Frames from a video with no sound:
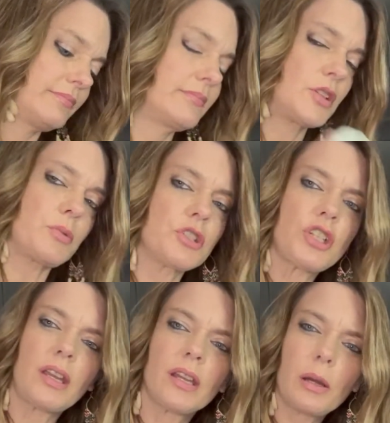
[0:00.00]
You want to
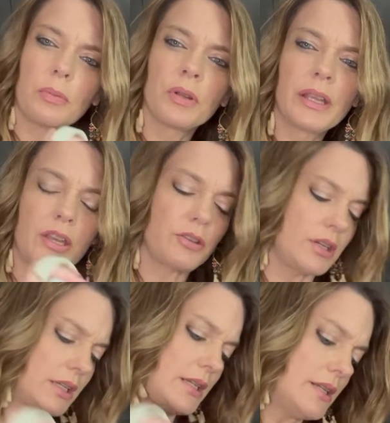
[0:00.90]
shake it up really
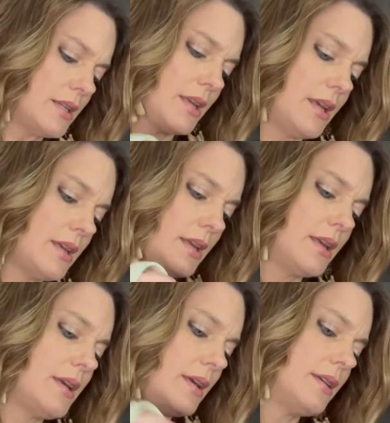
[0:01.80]
good
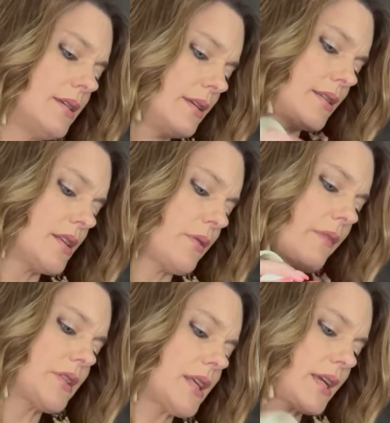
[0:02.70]
so
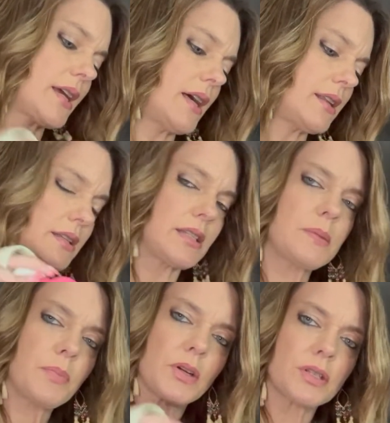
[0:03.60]
everything kind of
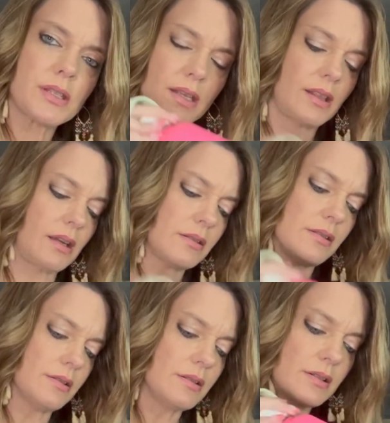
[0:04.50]
disperses in there,
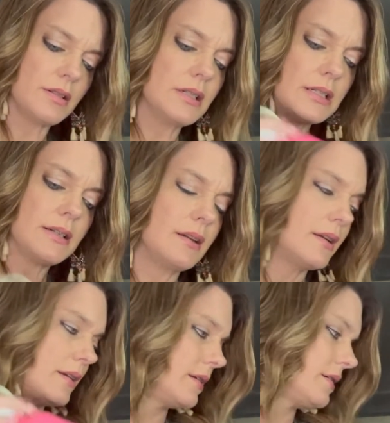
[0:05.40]

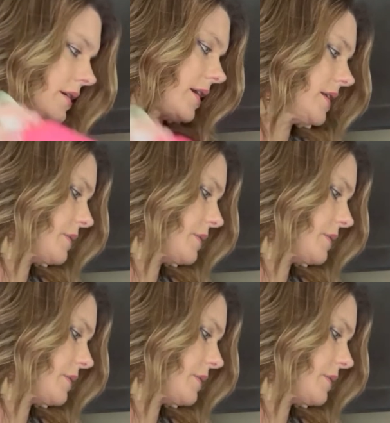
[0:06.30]
gets